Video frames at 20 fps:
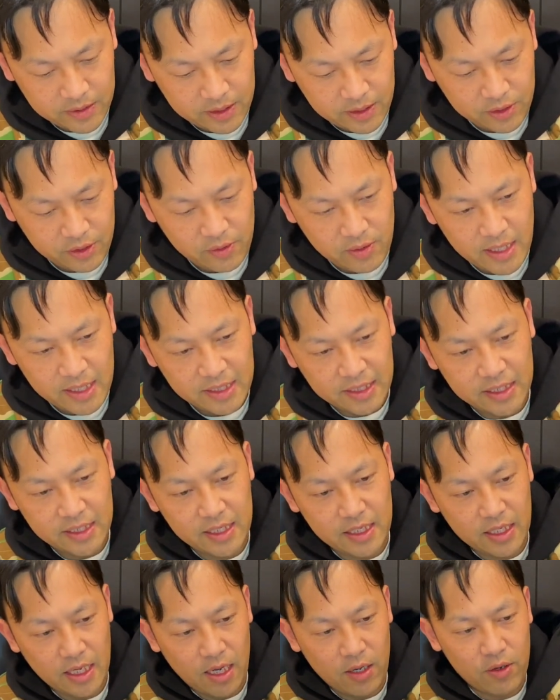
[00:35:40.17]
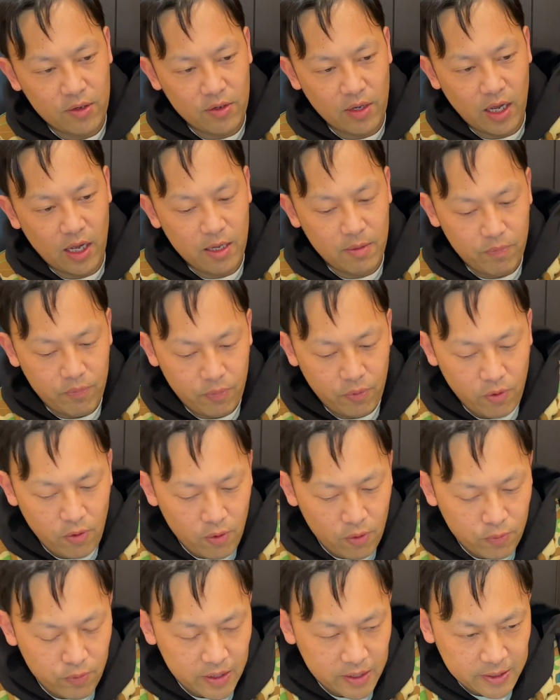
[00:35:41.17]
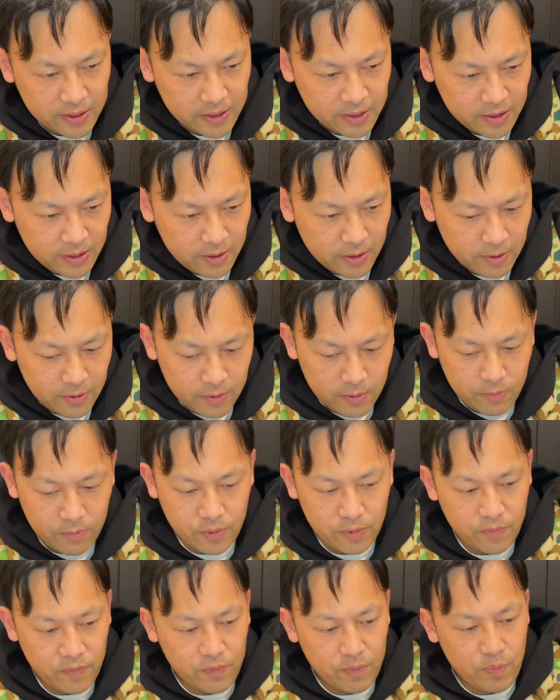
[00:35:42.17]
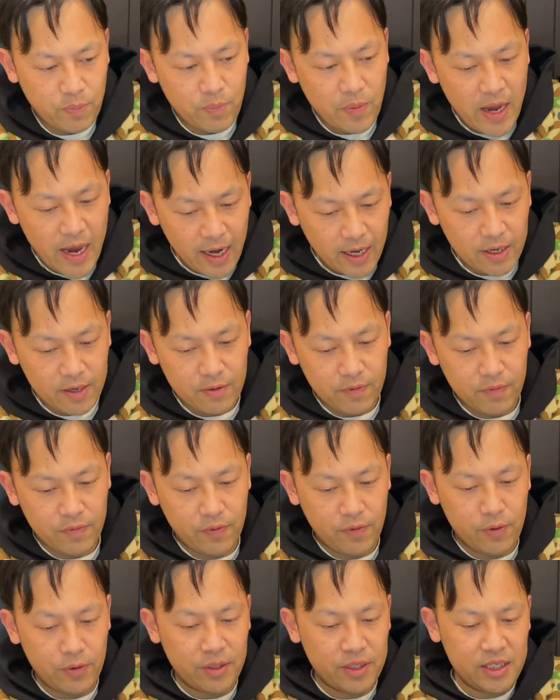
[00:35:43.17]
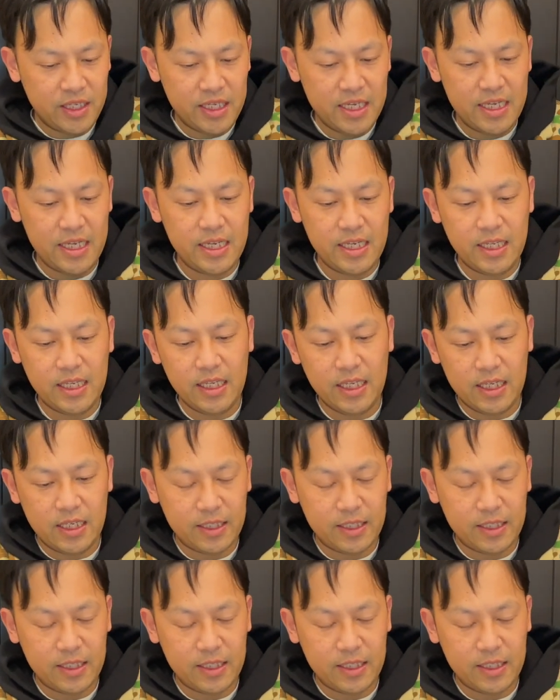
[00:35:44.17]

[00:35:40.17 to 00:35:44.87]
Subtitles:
So let's see how I progress with back 13.